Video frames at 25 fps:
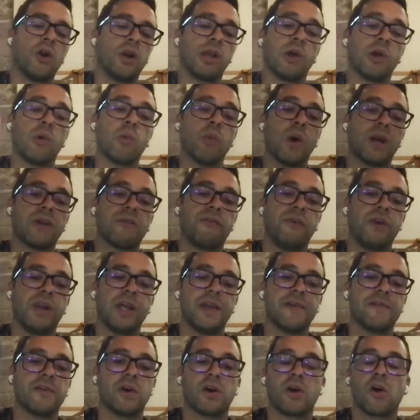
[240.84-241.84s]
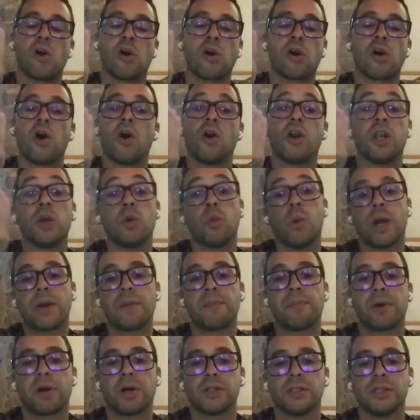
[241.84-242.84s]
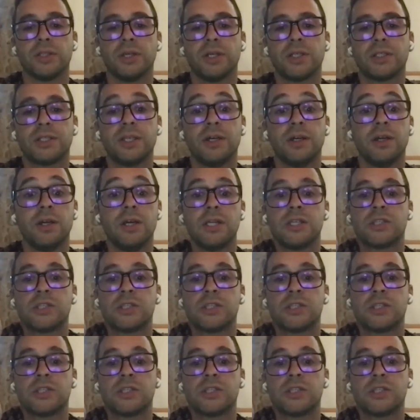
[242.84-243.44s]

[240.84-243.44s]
only one flavor or only one product,